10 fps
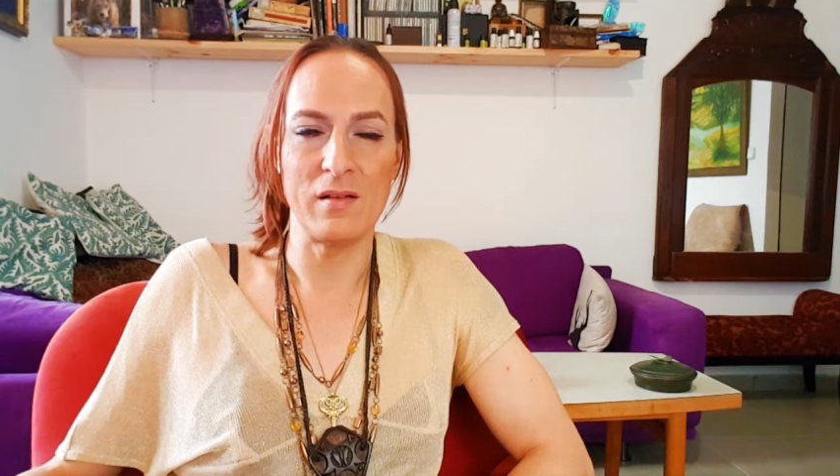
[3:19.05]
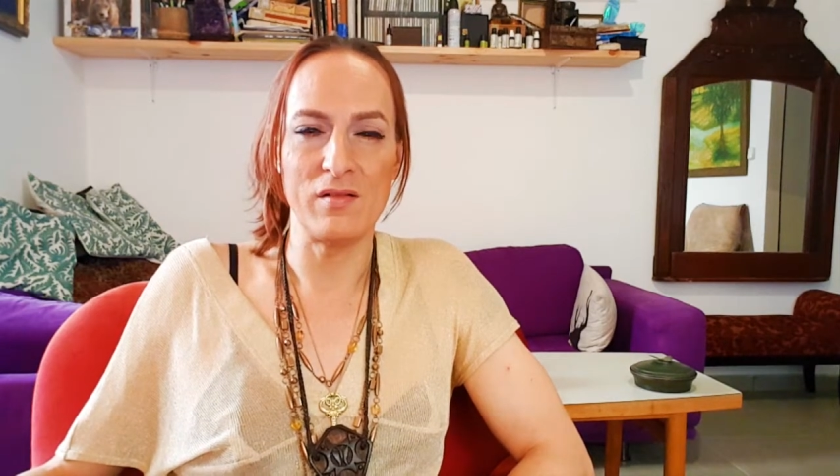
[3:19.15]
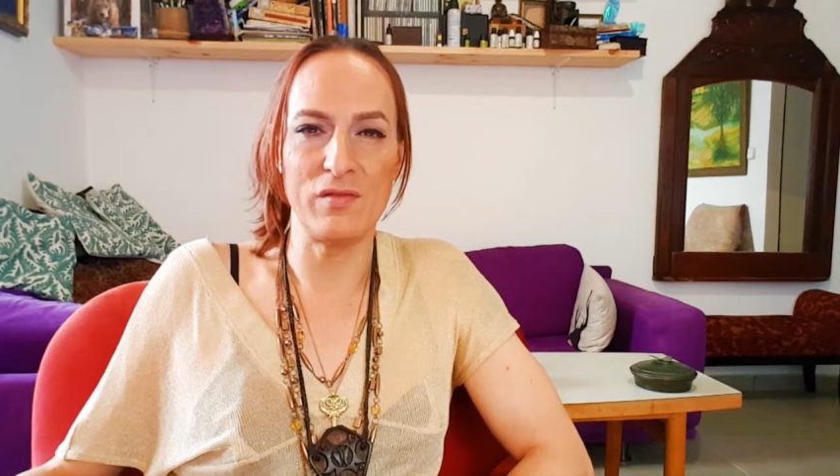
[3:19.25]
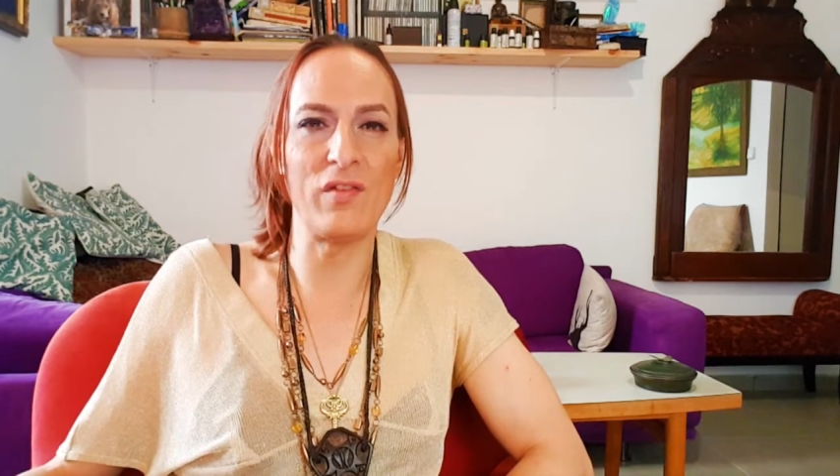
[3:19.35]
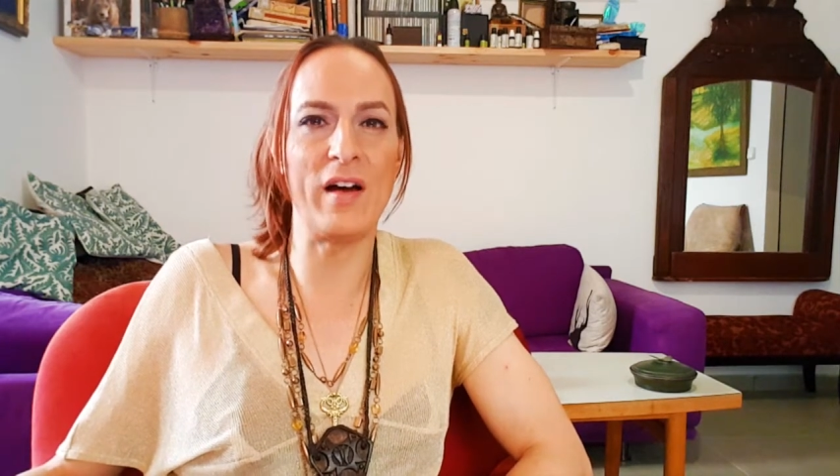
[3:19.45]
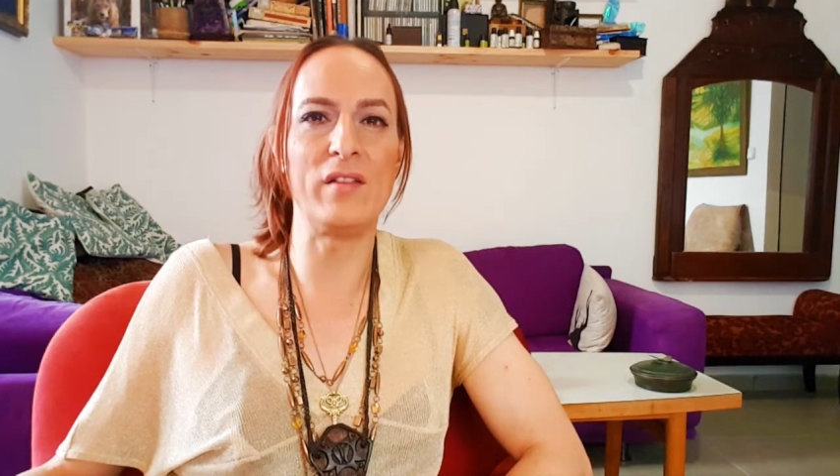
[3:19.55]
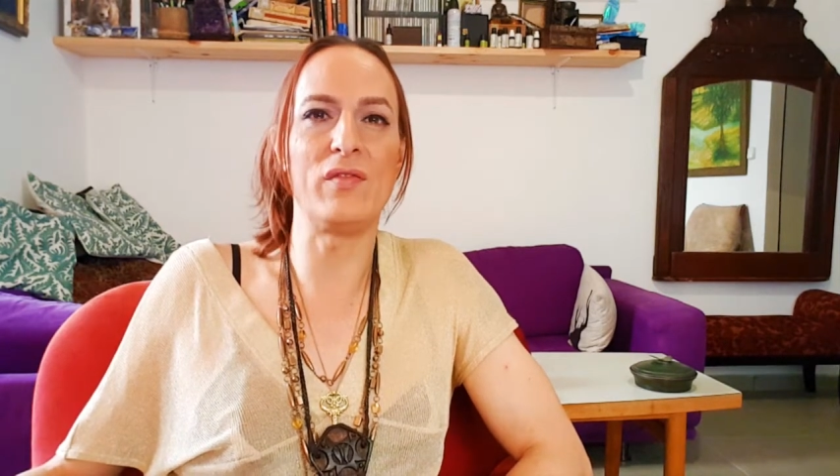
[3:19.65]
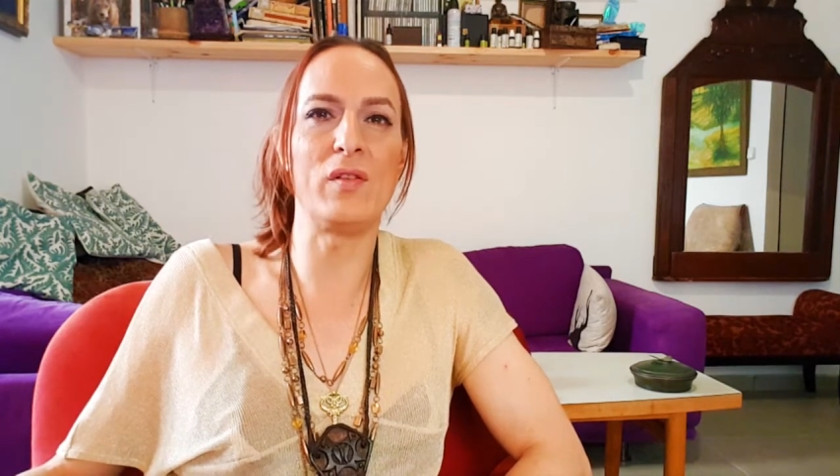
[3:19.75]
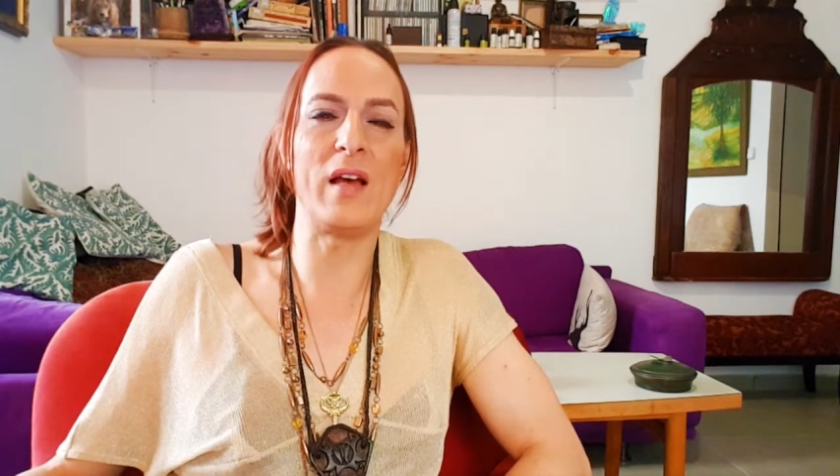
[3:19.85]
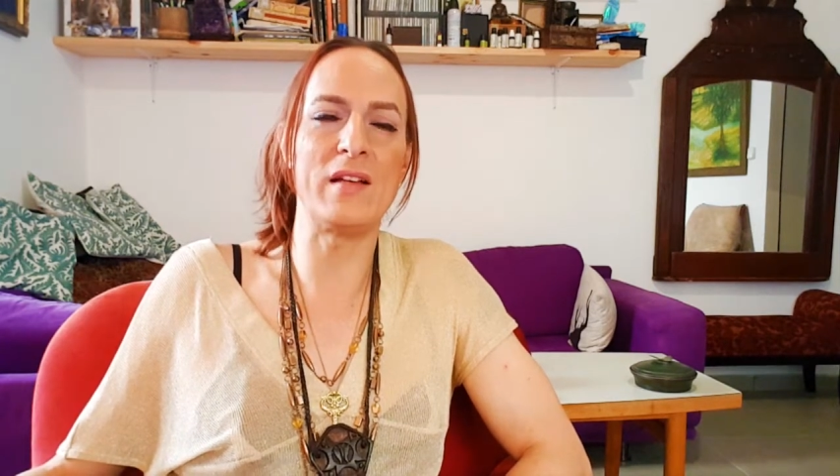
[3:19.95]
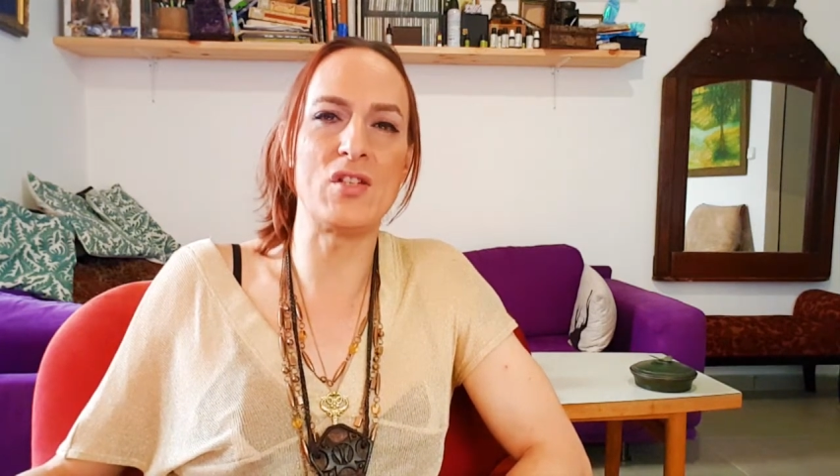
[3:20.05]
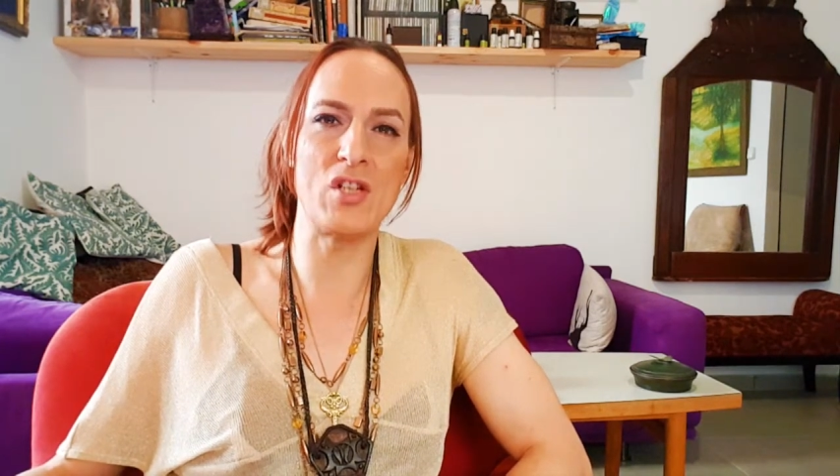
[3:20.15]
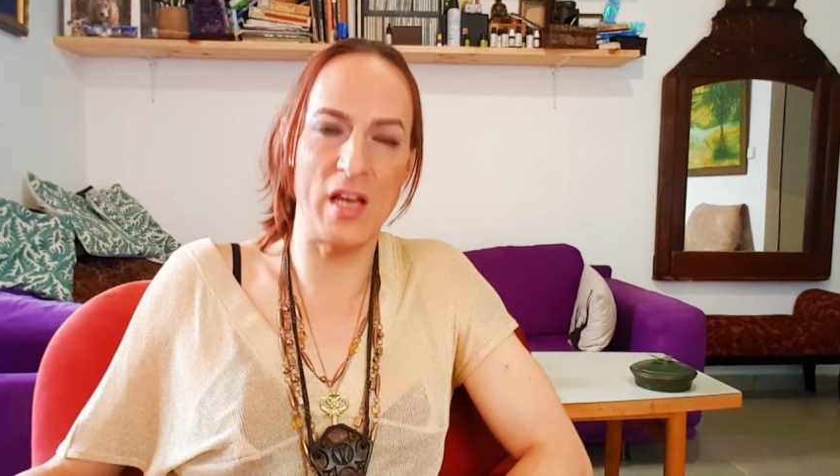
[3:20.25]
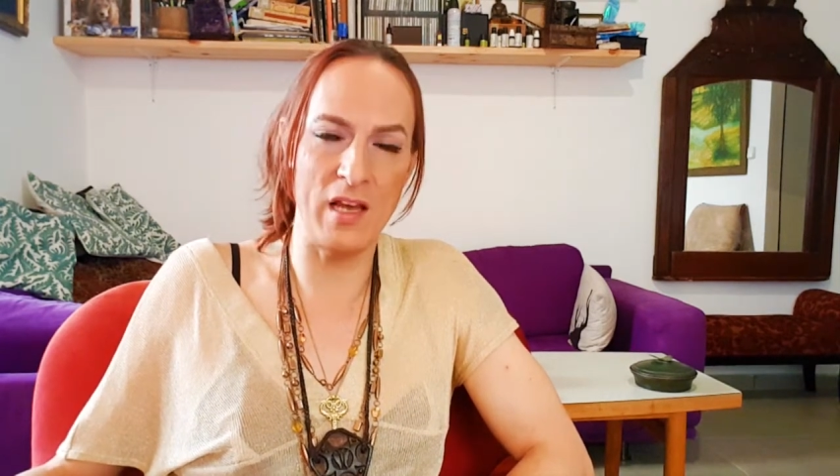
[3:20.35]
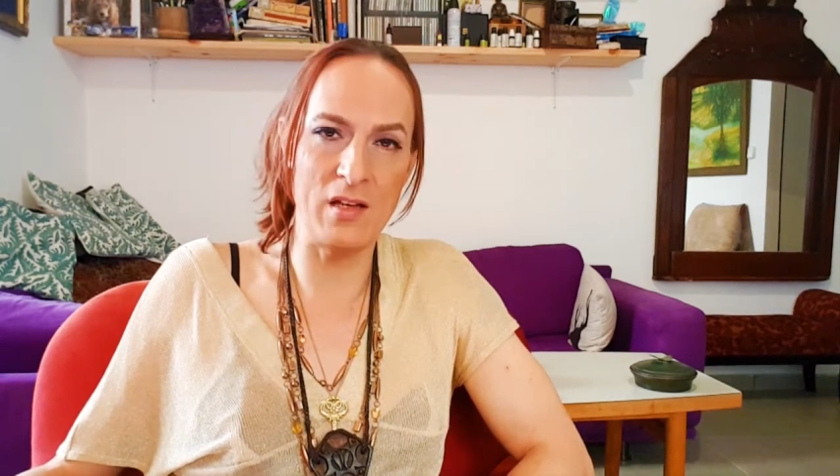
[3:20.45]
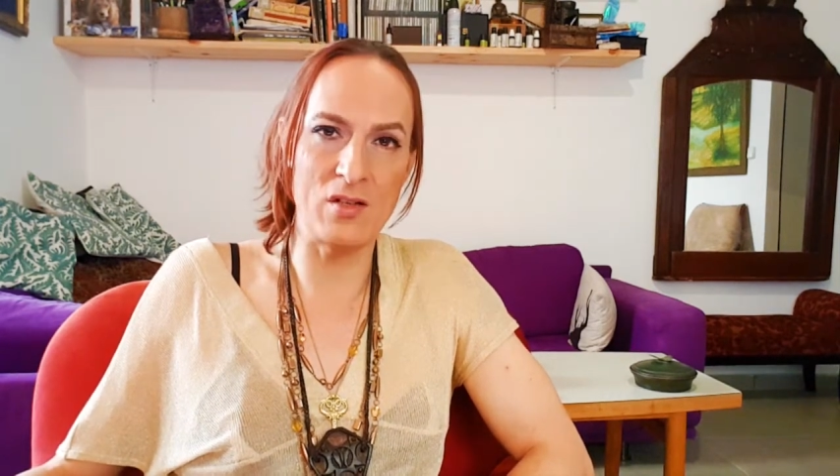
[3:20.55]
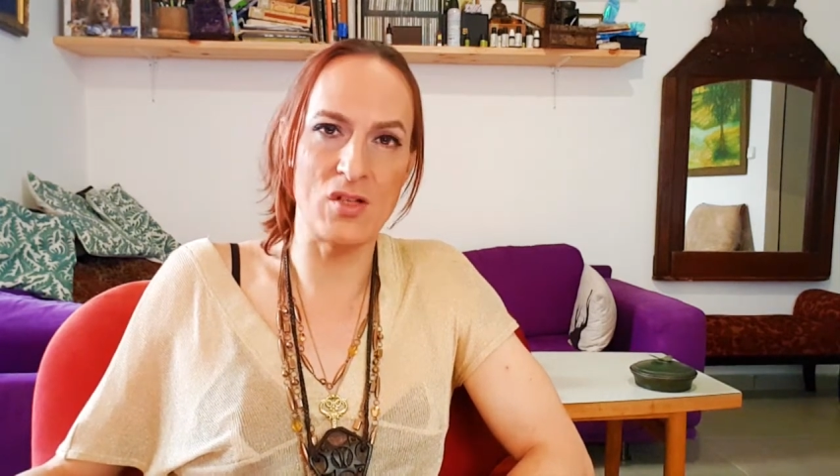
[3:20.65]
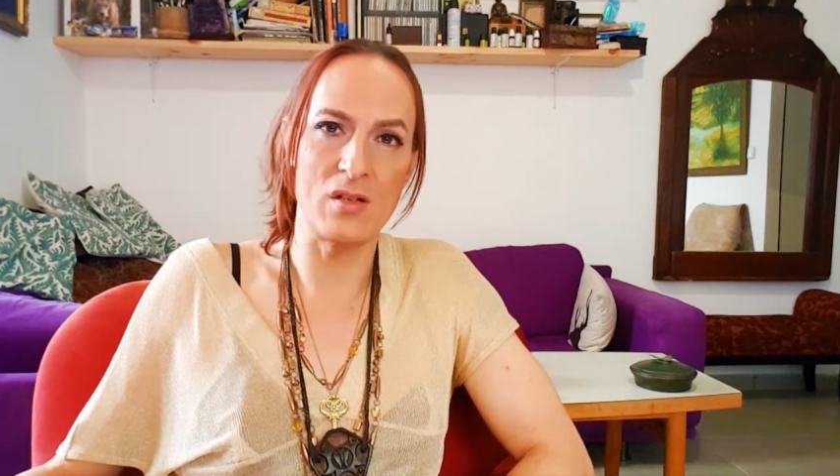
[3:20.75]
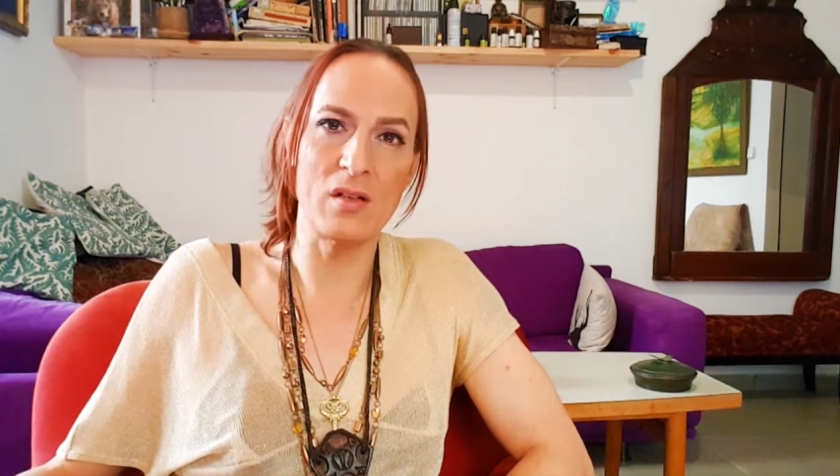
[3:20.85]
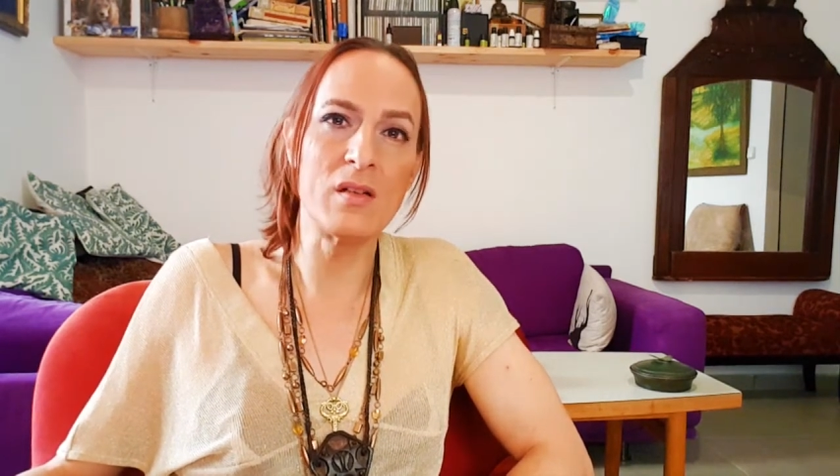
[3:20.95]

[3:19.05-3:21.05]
Fight for that change.